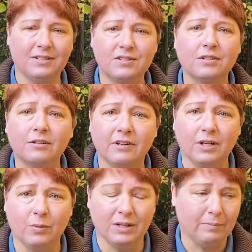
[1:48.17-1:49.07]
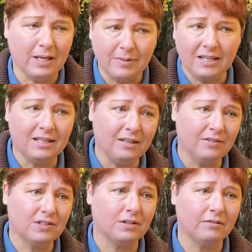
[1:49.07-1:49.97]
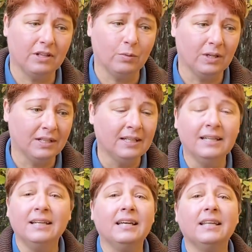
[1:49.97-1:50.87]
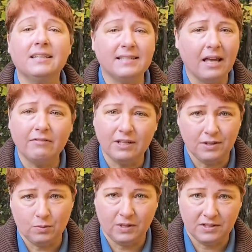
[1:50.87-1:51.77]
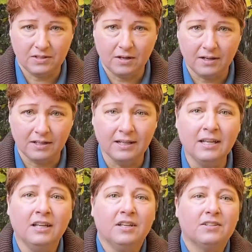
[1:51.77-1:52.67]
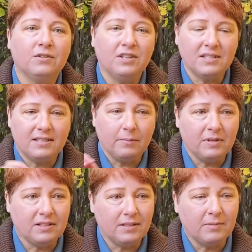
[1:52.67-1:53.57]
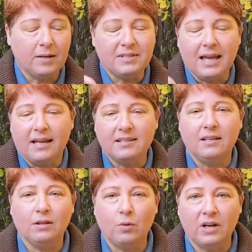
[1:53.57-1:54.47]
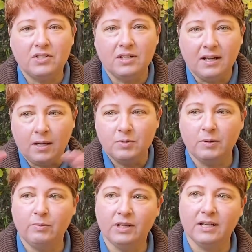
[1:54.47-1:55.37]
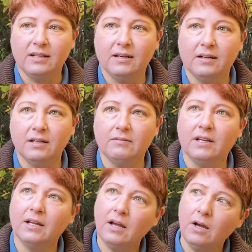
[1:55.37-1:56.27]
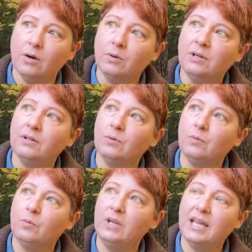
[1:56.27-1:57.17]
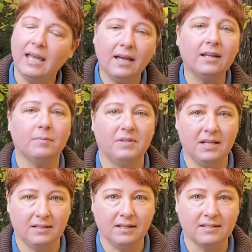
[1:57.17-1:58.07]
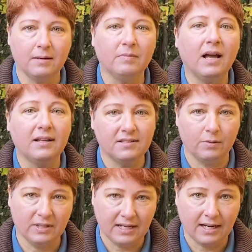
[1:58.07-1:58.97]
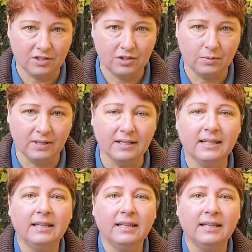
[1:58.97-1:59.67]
serve anyone. It maybe didn't even serve anyone in the 70s when it started. So just sometimes asking the question helps people get clarity of like, oh, we can update this. I'm not so attached to it.